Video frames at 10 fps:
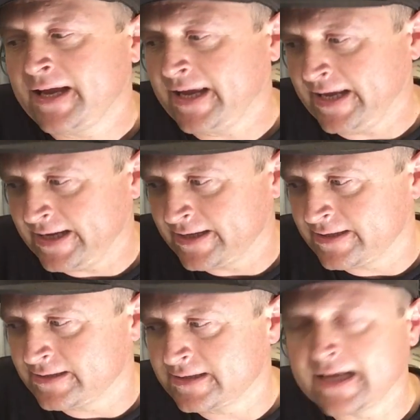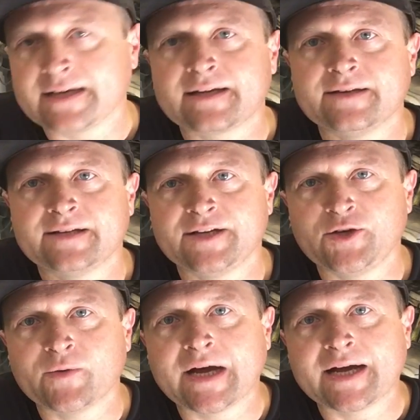and then
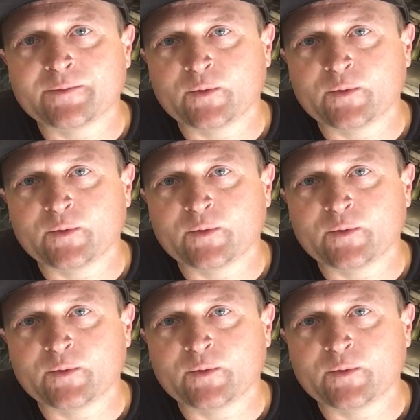continue on